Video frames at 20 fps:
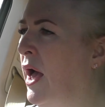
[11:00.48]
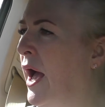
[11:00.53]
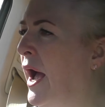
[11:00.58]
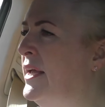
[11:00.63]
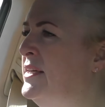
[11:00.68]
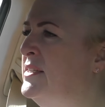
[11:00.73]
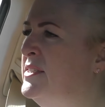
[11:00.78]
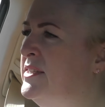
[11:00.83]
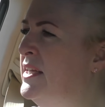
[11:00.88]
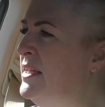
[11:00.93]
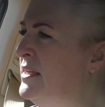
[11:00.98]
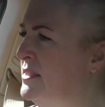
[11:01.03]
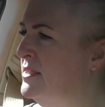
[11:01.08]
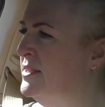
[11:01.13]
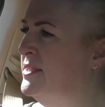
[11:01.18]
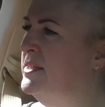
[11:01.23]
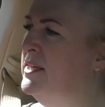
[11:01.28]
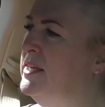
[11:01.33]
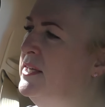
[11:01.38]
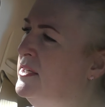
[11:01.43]
I still
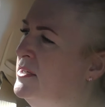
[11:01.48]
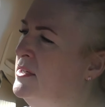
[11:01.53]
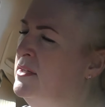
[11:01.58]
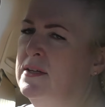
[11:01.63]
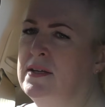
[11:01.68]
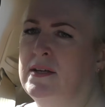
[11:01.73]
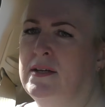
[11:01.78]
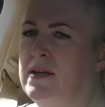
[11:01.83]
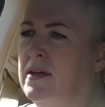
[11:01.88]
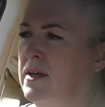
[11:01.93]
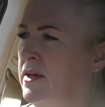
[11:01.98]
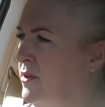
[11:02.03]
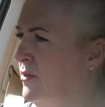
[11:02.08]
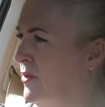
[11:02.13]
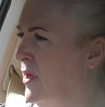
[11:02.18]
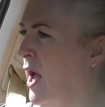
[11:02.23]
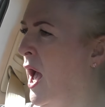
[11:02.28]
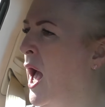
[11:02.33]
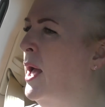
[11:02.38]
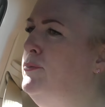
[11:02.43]
see
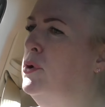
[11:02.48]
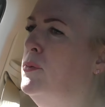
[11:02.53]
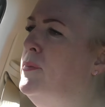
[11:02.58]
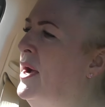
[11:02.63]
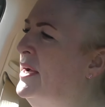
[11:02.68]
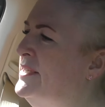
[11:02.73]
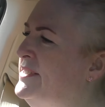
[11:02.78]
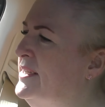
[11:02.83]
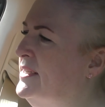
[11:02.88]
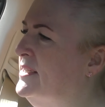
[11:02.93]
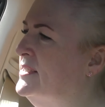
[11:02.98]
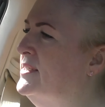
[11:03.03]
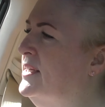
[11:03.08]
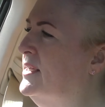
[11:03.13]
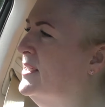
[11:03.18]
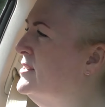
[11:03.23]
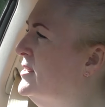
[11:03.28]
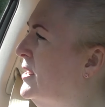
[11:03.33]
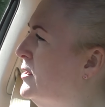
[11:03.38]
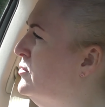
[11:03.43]
the Abomatic
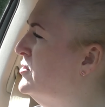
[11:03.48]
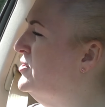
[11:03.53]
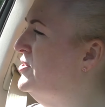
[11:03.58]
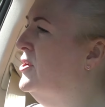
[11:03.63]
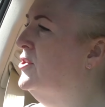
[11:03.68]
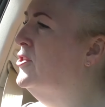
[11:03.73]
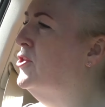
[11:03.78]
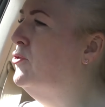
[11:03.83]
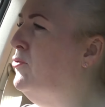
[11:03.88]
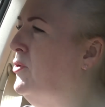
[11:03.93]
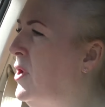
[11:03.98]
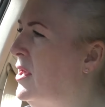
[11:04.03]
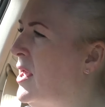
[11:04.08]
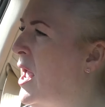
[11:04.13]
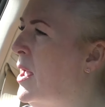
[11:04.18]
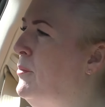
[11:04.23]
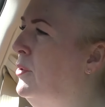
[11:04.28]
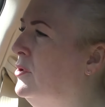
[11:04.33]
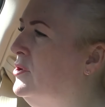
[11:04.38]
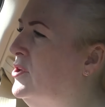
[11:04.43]
6000 at 3am